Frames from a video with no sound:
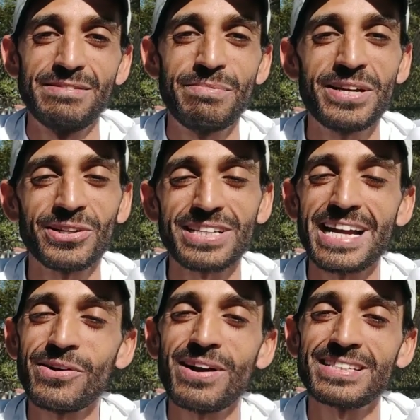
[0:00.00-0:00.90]
Because
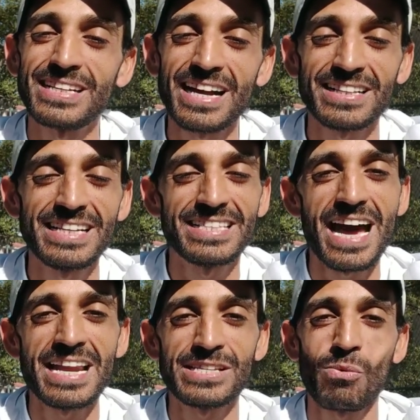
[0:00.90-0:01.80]
I know exactly
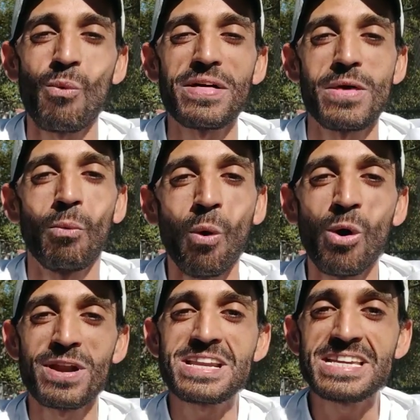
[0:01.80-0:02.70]
that is what the
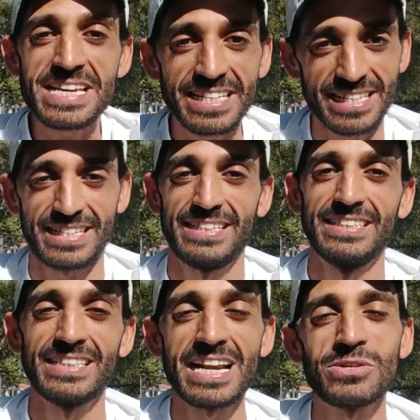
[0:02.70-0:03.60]
world needs.
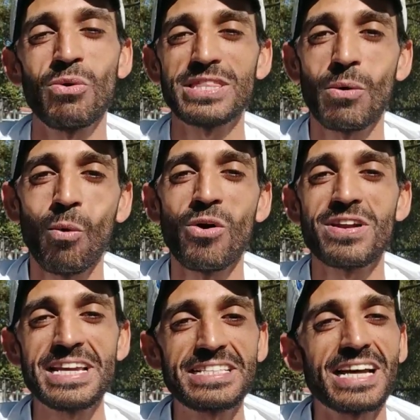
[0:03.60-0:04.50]
That is what the world
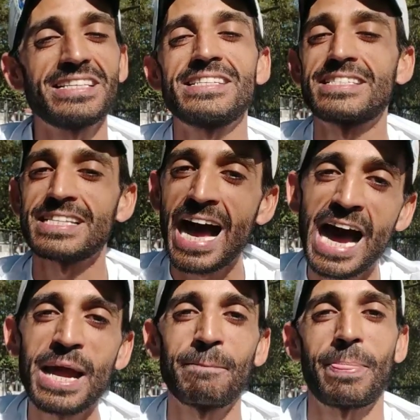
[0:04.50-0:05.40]
needs at this
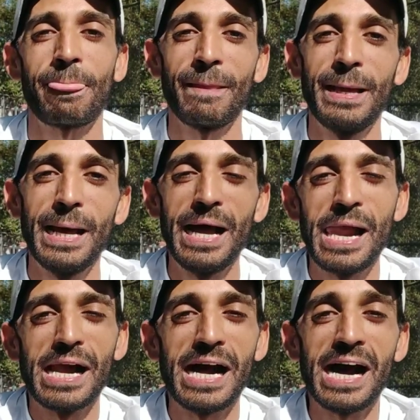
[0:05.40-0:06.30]
time.
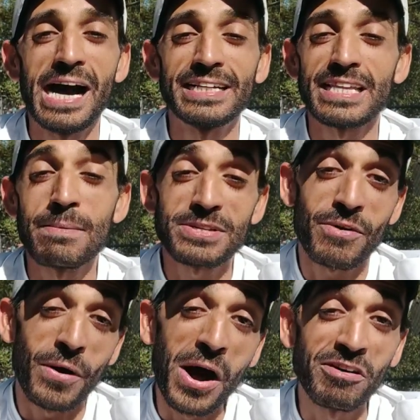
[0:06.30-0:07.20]
Uh, times
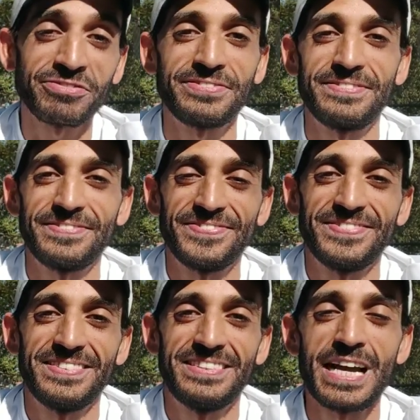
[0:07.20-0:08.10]
are rough.
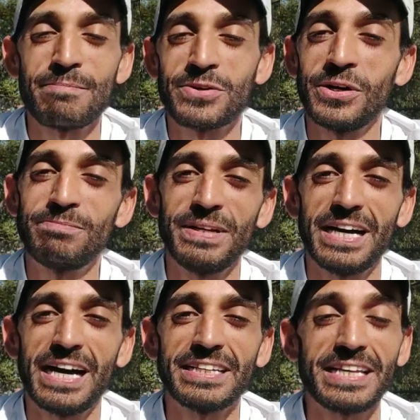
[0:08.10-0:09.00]
Time could,
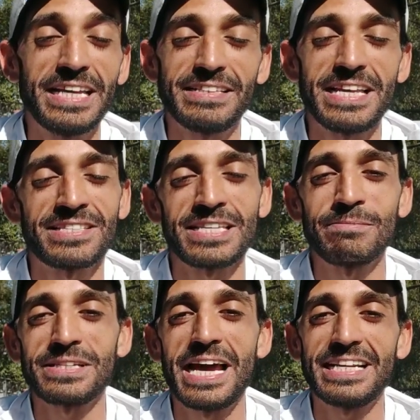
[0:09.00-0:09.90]
uh, it, it,
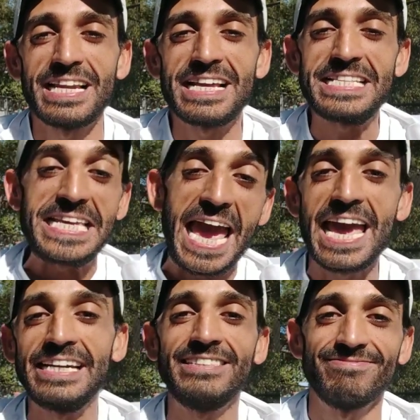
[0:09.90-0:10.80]
seems like, like the
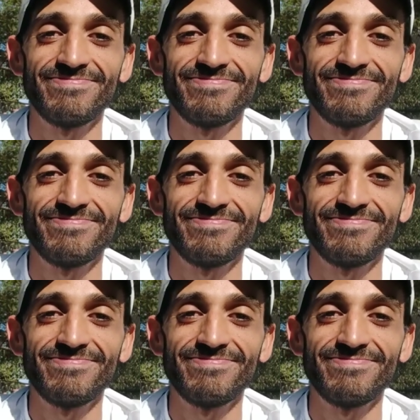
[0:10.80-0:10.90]
end.